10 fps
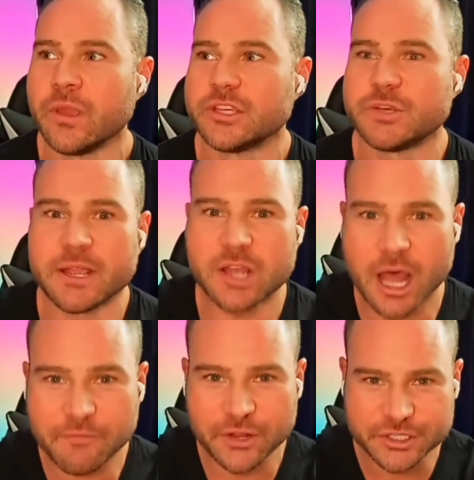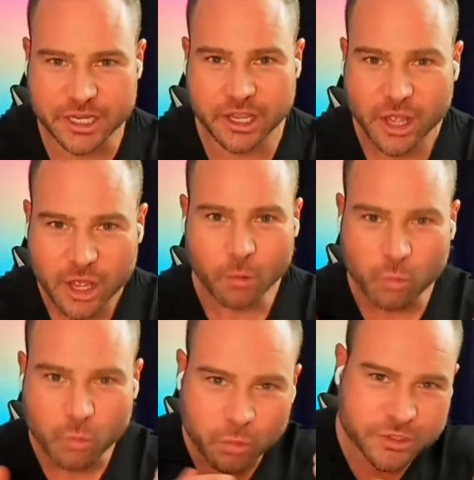So my confidence
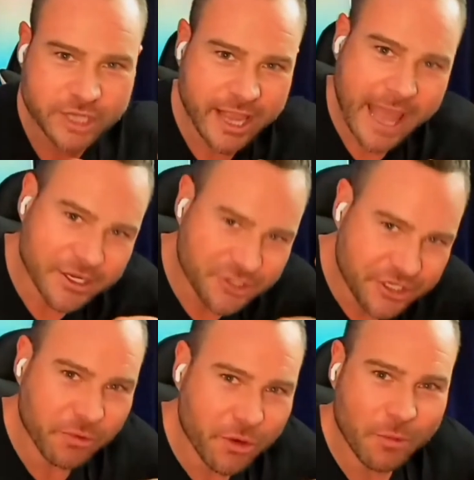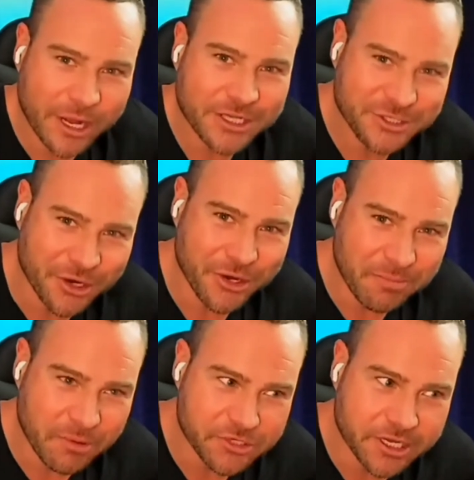was at a 0 when I
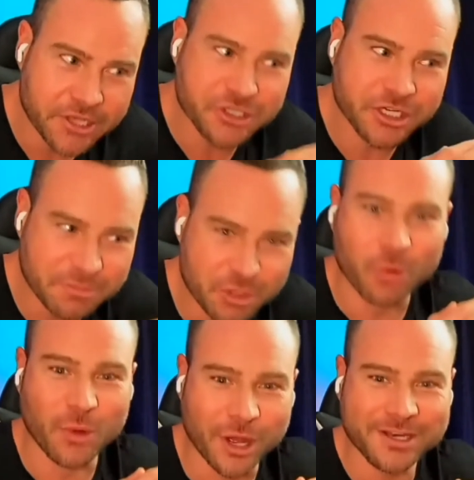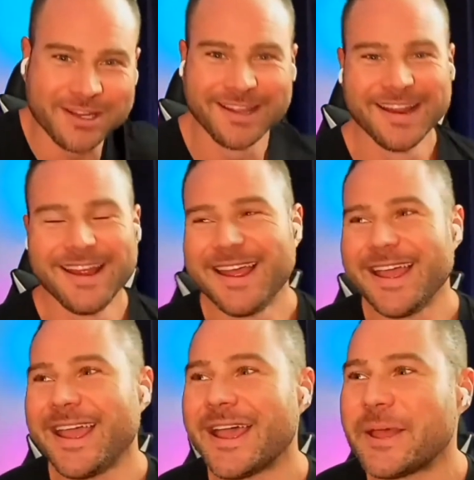started, but was inching up to a 1.
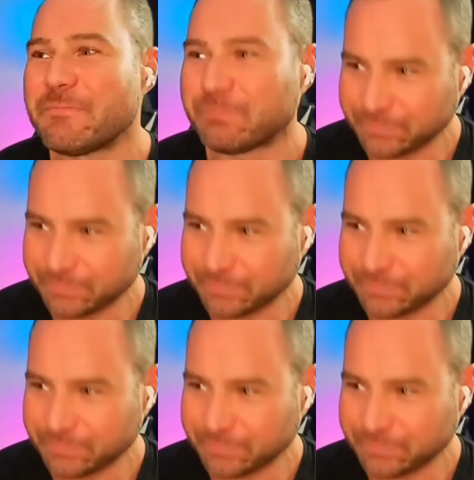And